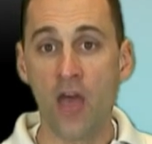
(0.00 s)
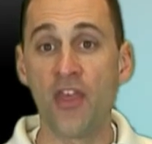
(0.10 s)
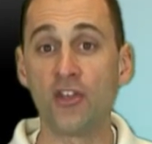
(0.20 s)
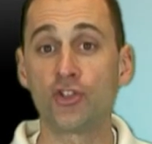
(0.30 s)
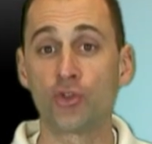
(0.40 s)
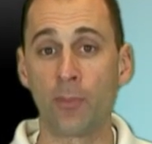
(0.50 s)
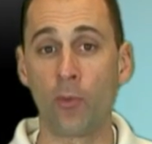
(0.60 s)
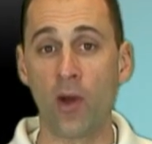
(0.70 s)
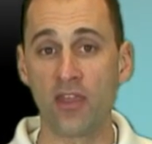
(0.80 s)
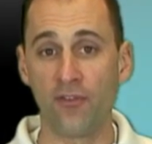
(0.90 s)
they strip
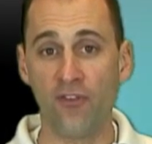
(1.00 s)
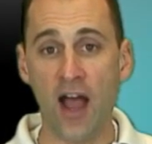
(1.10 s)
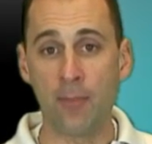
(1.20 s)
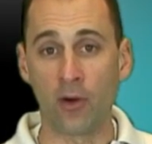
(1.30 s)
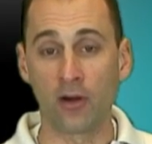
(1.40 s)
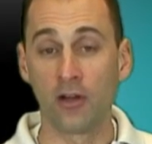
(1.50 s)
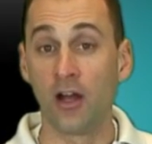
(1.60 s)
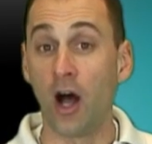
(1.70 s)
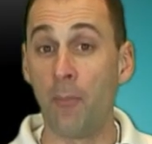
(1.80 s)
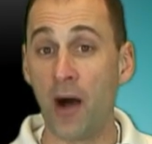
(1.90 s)
away the fiber,
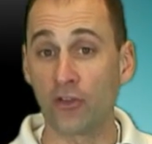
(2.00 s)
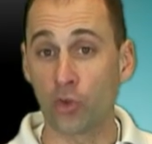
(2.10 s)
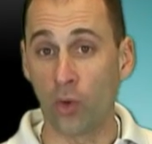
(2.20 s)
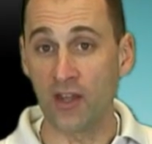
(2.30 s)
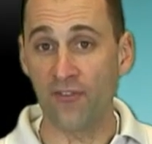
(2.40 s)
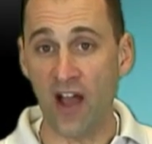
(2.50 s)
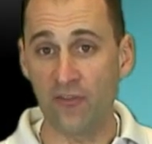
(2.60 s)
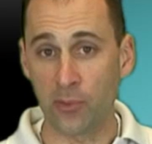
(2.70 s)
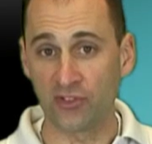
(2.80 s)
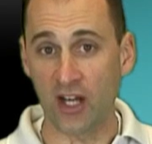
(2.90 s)
about
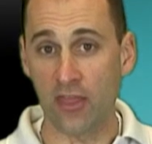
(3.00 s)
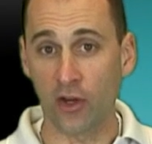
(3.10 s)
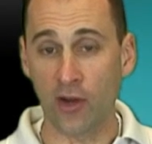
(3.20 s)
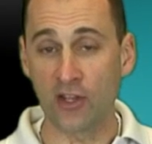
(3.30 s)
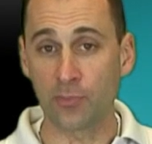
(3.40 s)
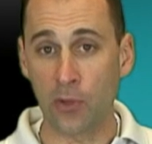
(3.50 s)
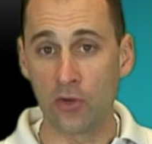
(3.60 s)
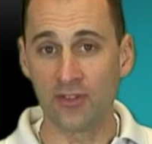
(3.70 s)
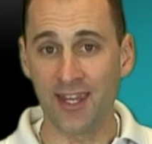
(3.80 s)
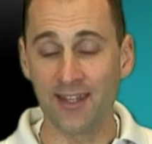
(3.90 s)
25% of the grain's
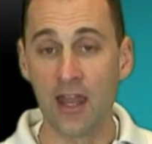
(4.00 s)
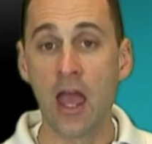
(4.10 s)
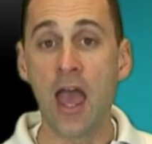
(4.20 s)
protein,